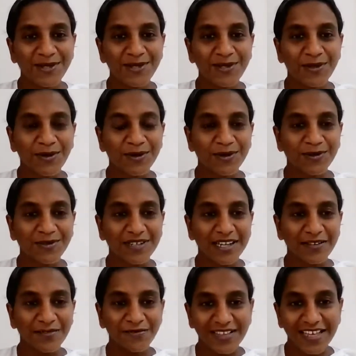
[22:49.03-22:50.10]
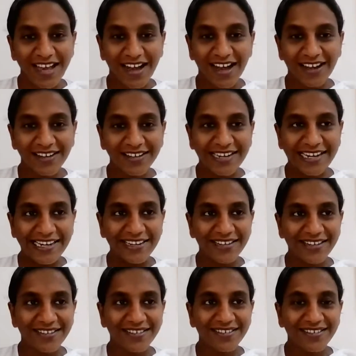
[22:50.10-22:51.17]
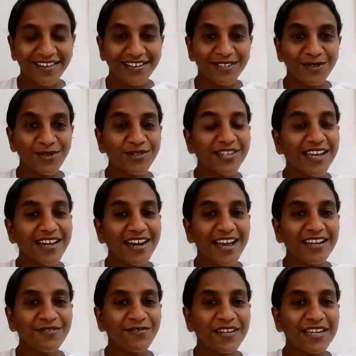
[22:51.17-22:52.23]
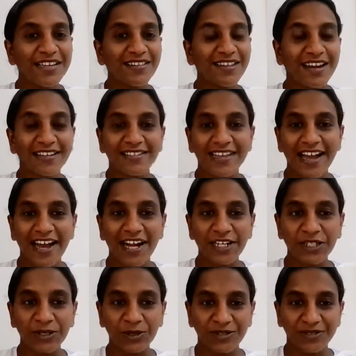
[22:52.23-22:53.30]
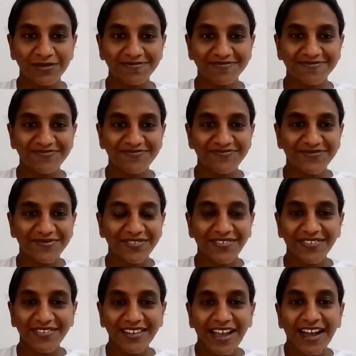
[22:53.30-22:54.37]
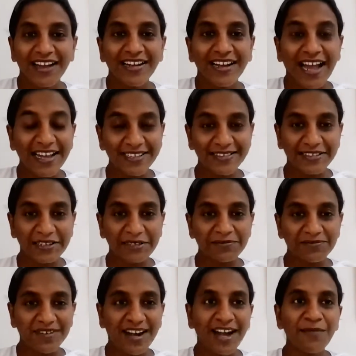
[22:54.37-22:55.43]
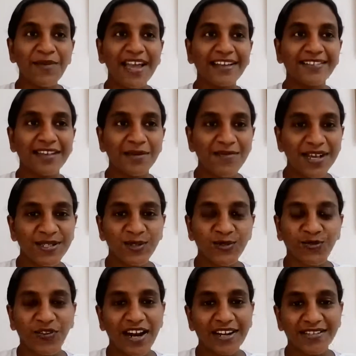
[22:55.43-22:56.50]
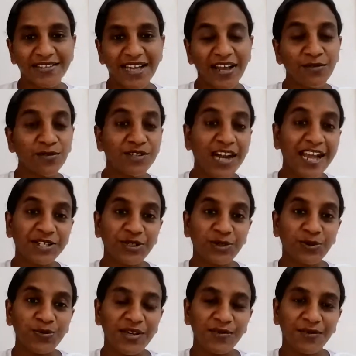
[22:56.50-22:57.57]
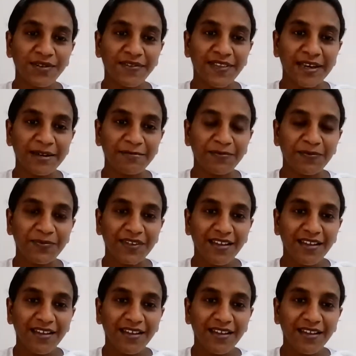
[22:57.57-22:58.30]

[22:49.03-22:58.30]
So if they are clean, so then I feel that they are good. I like them. I make them as friends. I would like to be with them.